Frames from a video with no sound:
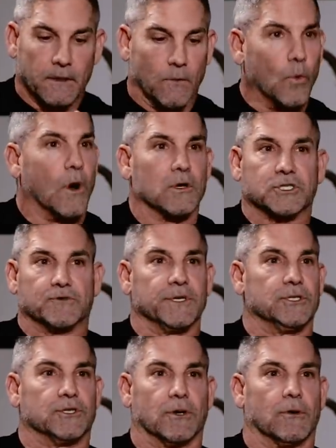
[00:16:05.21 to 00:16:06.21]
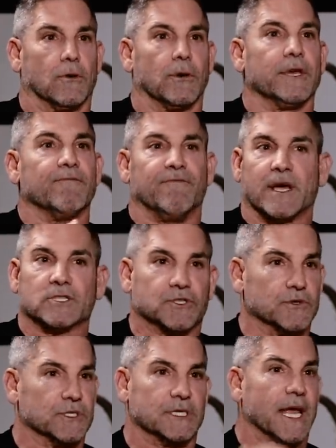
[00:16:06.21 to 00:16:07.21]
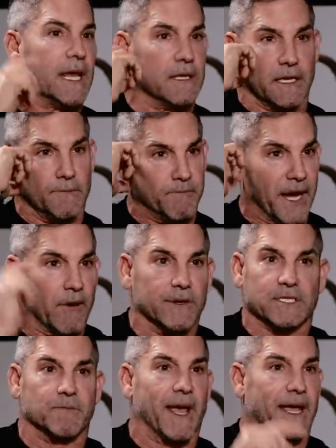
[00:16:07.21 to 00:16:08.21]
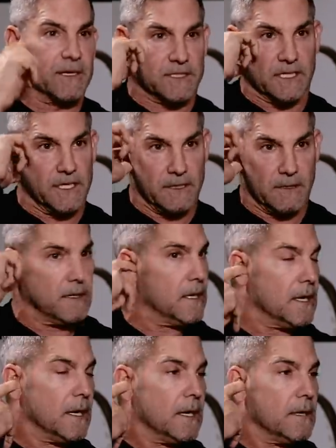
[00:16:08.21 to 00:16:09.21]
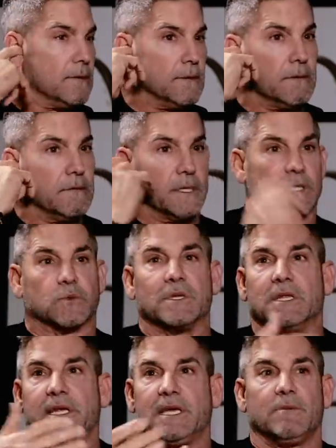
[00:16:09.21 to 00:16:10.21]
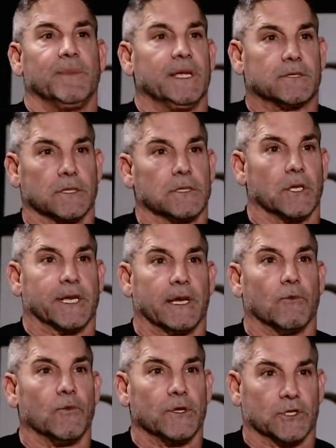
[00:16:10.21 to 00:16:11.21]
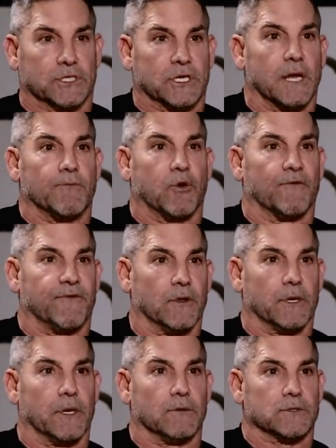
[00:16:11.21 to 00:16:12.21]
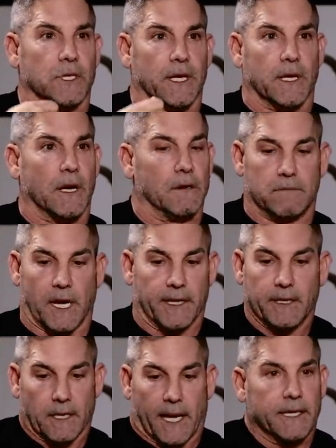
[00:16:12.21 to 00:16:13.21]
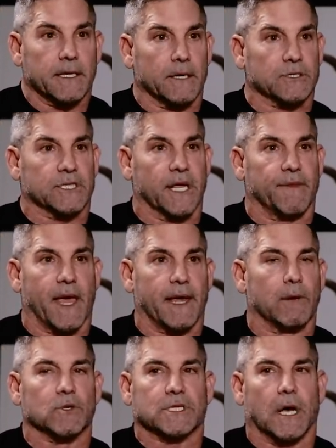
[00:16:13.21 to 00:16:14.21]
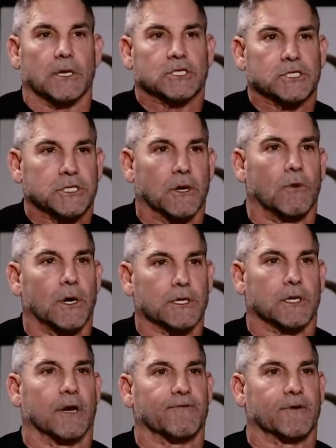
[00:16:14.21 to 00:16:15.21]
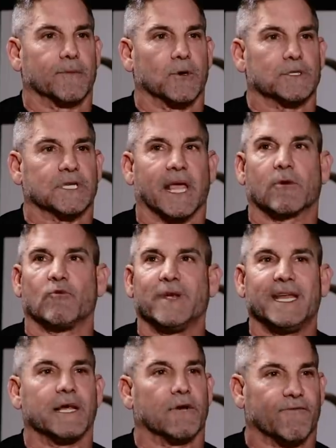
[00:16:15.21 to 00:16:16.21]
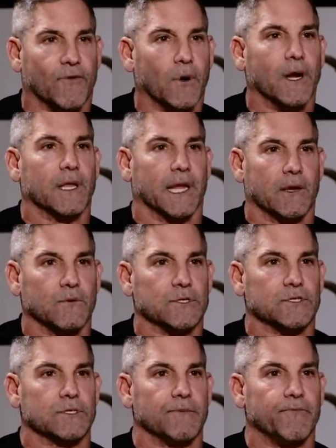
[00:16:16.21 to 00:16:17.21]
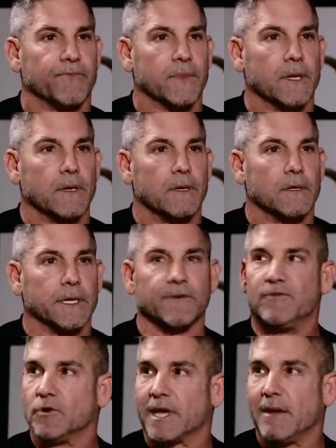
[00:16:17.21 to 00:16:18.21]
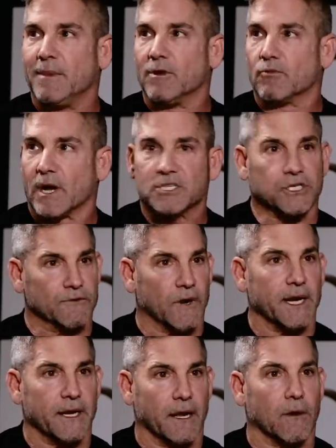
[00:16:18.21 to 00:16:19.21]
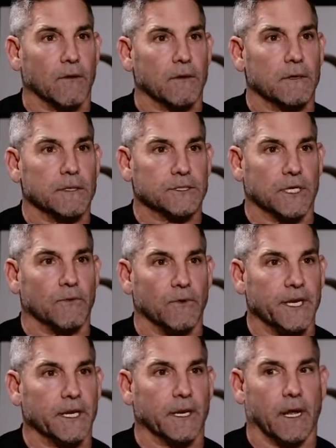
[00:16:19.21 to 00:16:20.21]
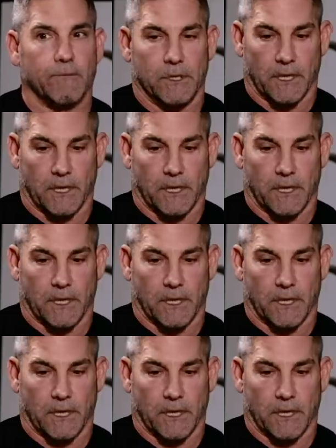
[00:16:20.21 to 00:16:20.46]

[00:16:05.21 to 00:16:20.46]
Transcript: Wall Street Journal, mm-hmm. Investors Daily, Barron's Magazine. This would lead me to looking at real estate portfolios. Like, right. I didn't I didn't understand that. It was so uncomfortable. It's like reading a foreign language. Like if you gave me Russian right now and said read it, I'd be